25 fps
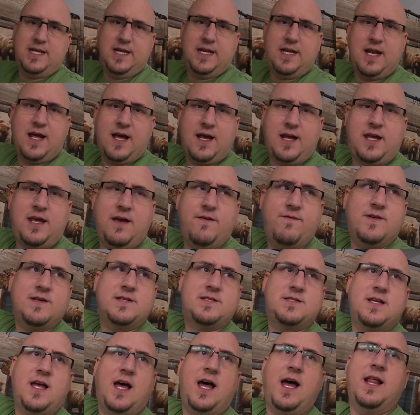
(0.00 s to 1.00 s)
did not give
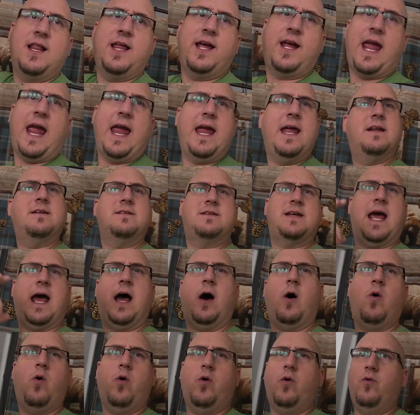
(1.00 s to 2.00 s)
us like hand
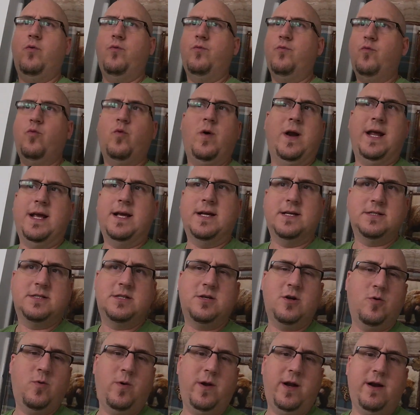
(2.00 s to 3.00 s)
towel
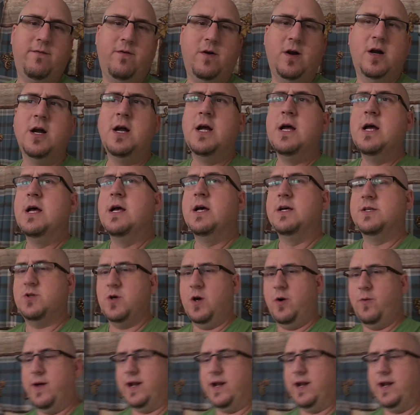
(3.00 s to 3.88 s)
rings or whatever. So I